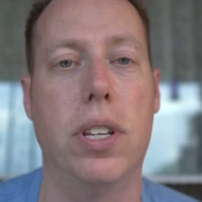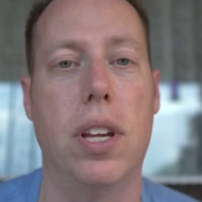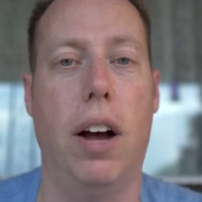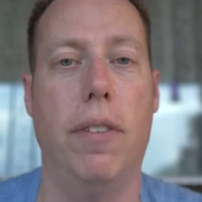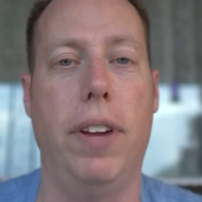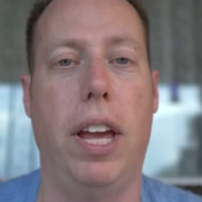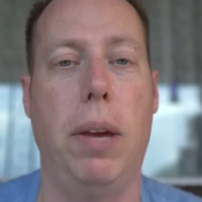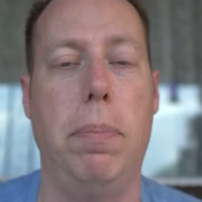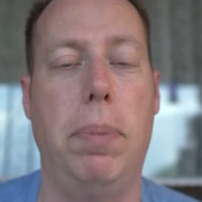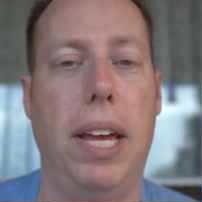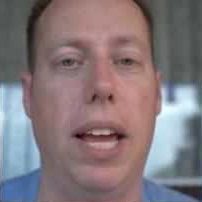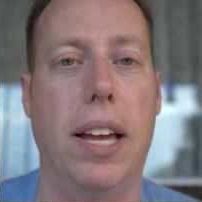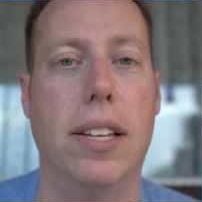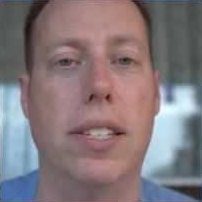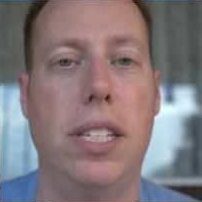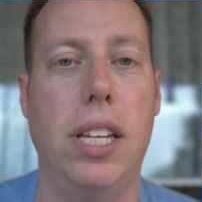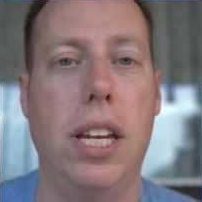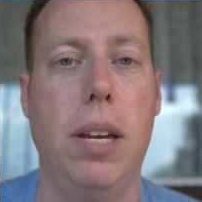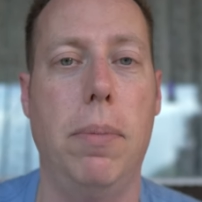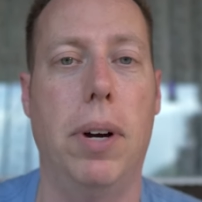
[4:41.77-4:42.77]
of
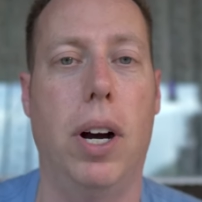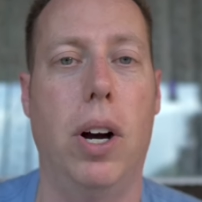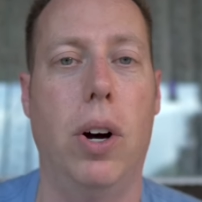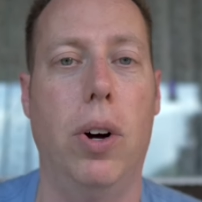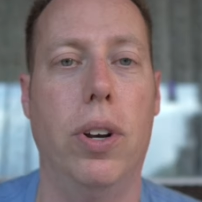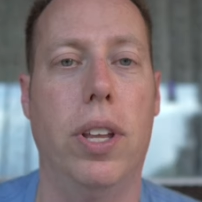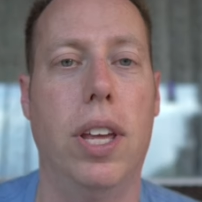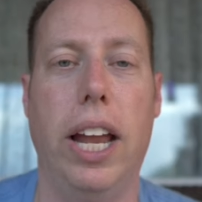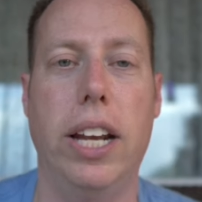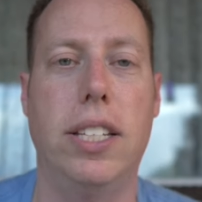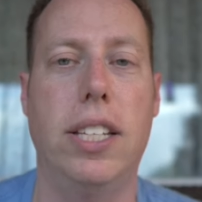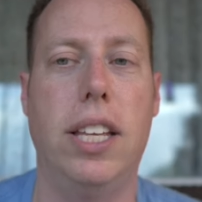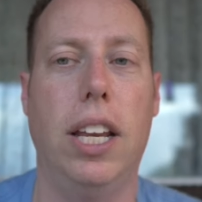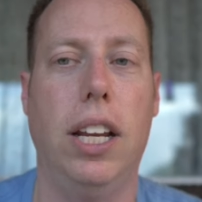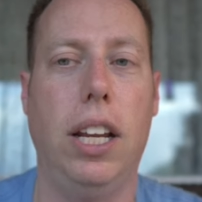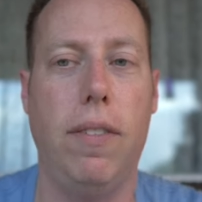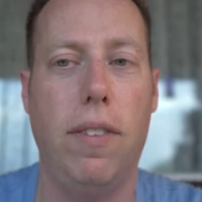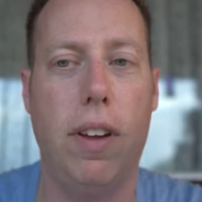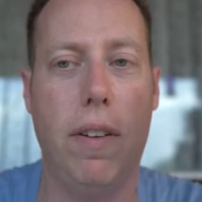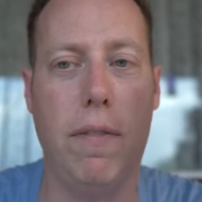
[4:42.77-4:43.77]
APS-C mode and it's
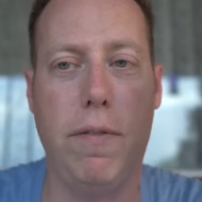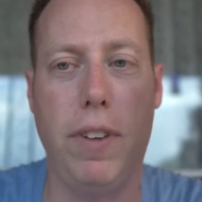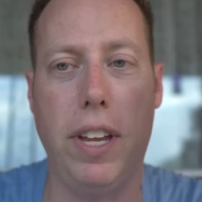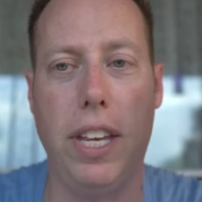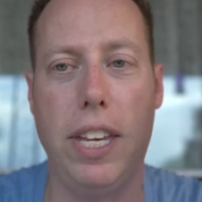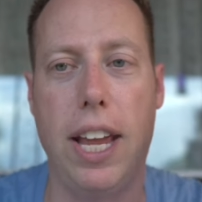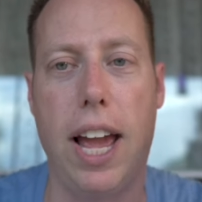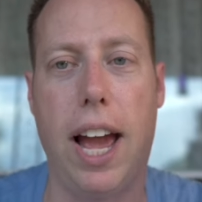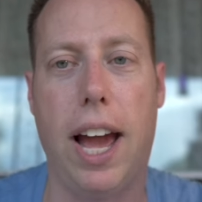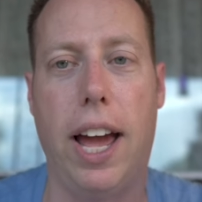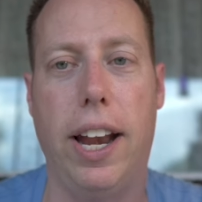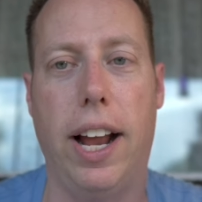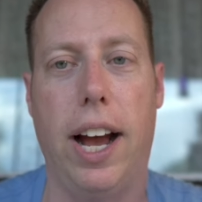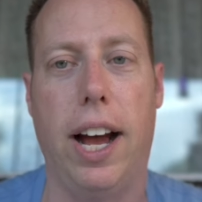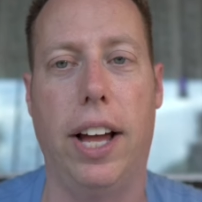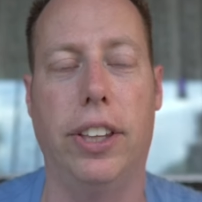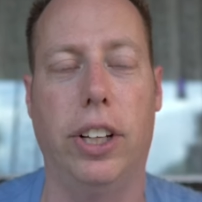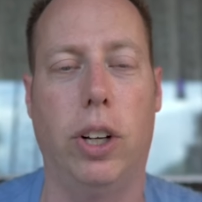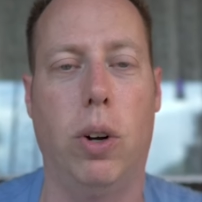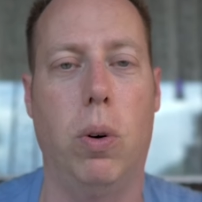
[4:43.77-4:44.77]
gonna give you a vignette
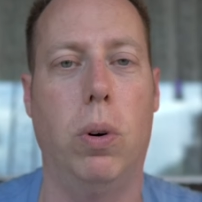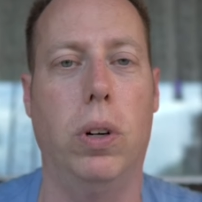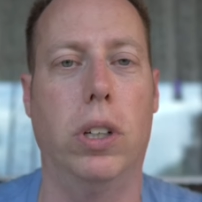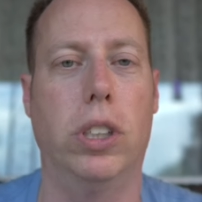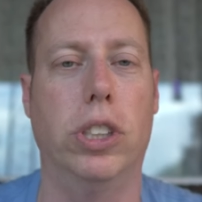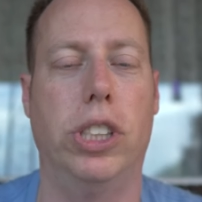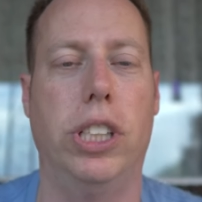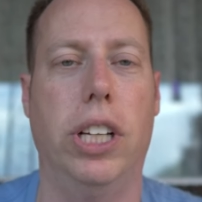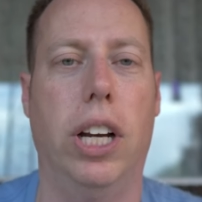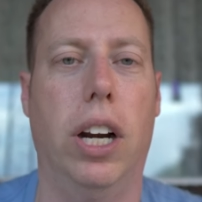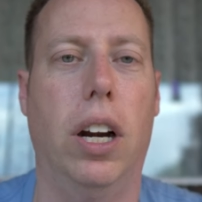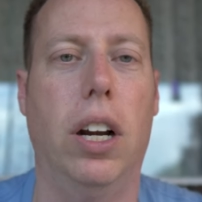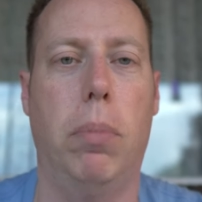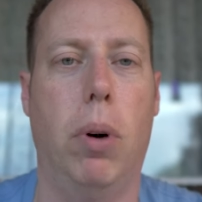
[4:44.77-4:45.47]
on the corners here,